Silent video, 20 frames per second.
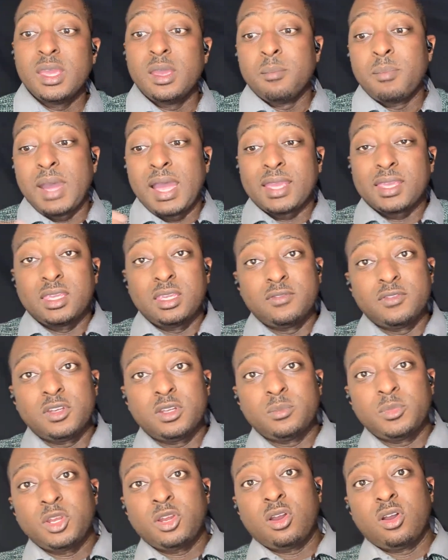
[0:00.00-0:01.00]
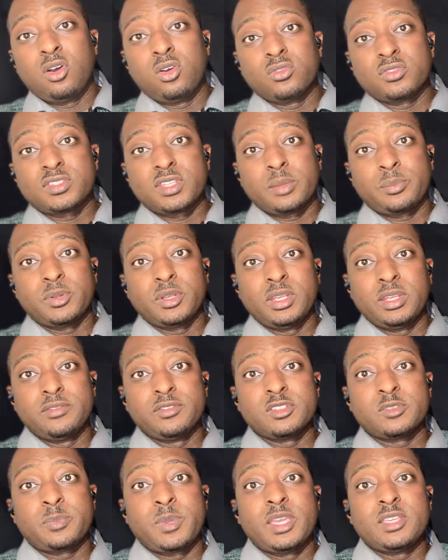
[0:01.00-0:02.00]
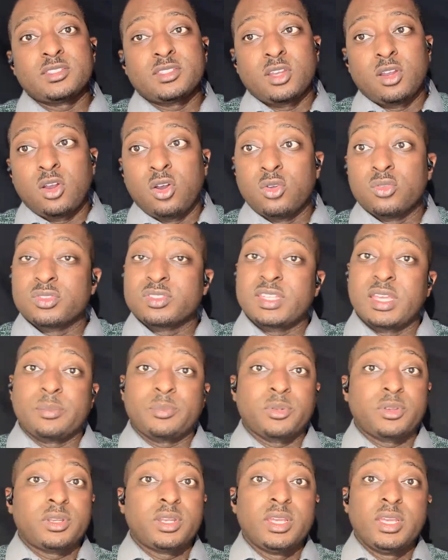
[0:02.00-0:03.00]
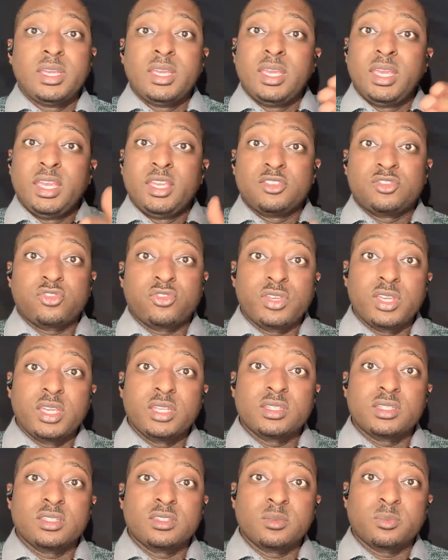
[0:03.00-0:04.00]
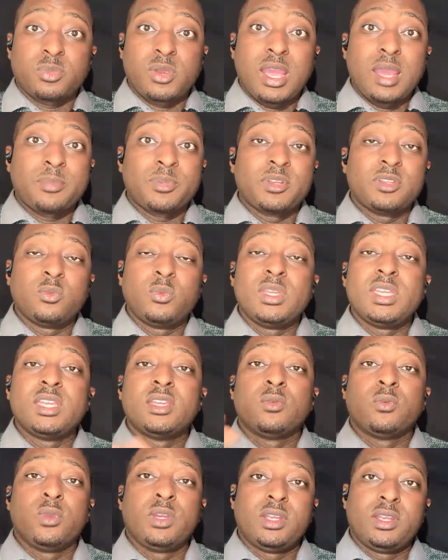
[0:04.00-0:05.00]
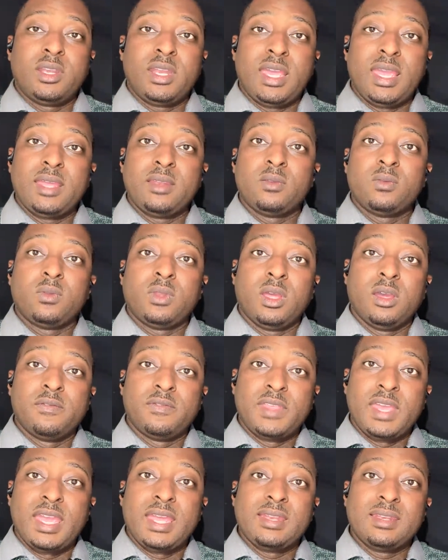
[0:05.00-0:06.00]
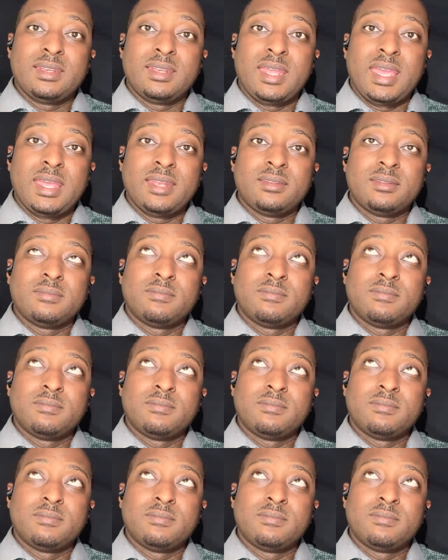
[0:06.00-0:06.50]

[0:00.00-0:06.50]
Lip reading: By giving them their own separate living space, their own separate entry into the property, we get rid of that